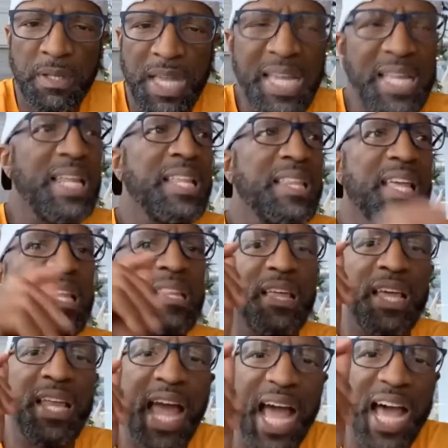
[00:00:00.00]

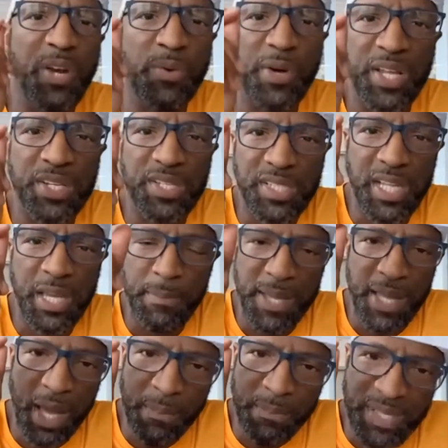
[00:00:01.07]
And I don't understand,
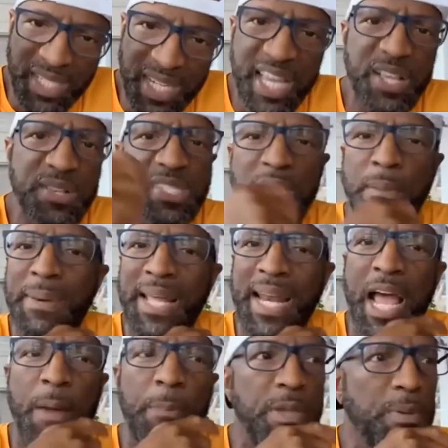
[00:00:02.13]
man. I'm gonna tell you something about
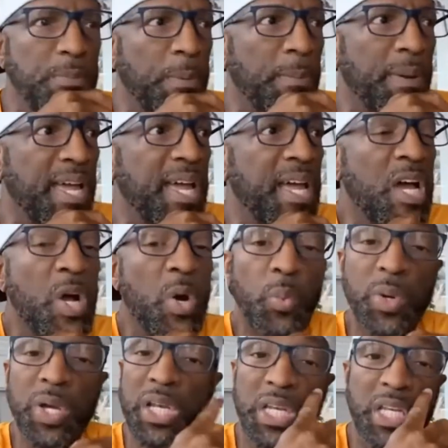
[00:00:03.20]
our people, man.
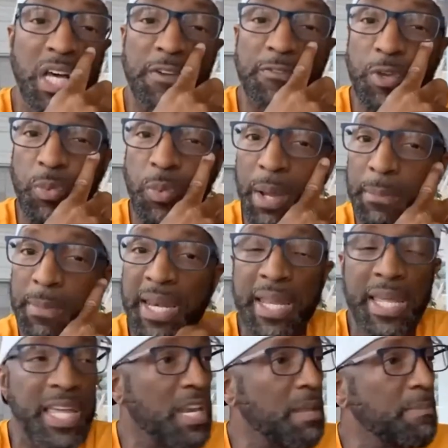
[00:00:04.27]
We'll love you one
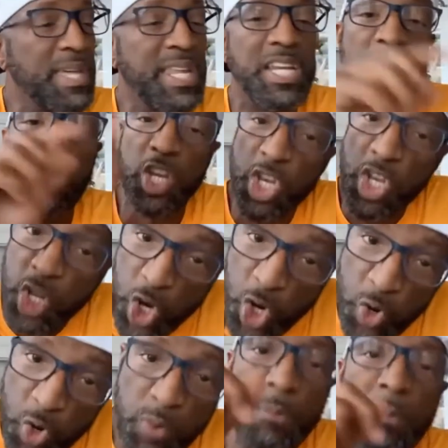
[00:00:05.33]
minute, and the minute
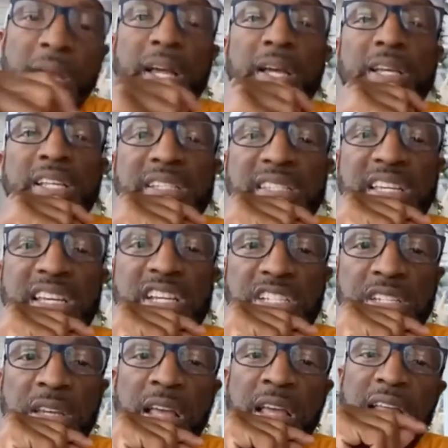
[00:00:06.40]
you make a
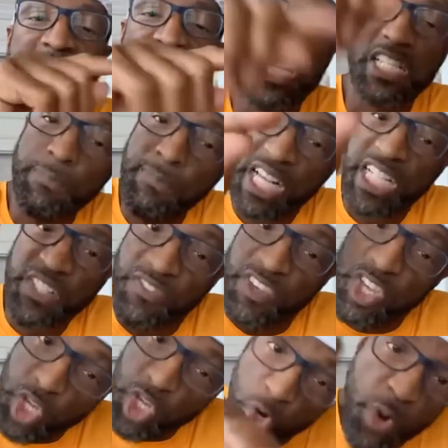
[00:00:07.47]
decision that's best for
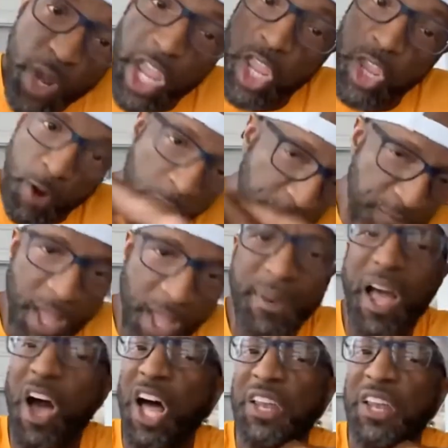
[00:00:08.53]
you and your family,
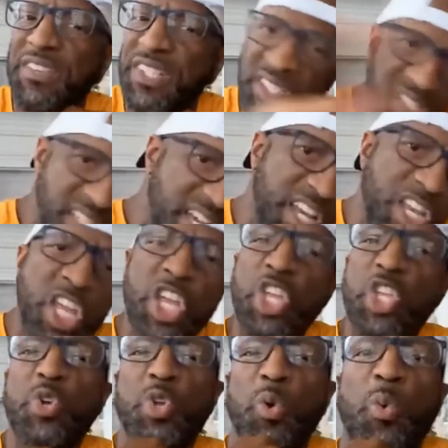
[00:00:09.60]
all of a sudden
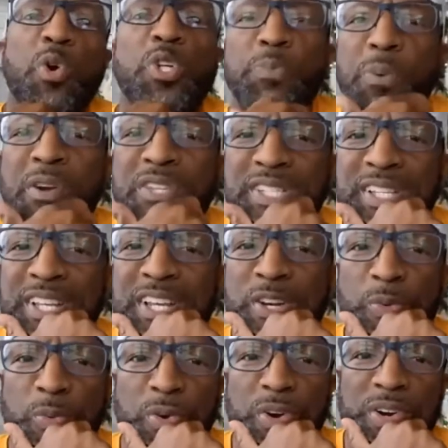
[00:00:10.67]
you're the worst person in the
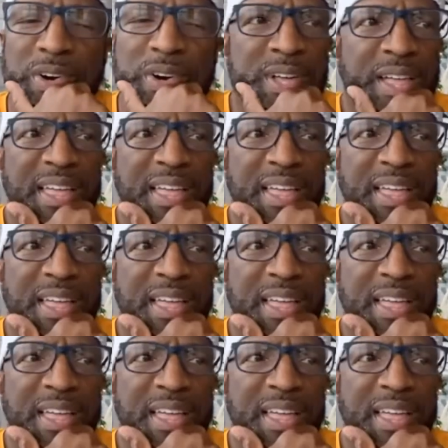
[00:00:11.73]
world.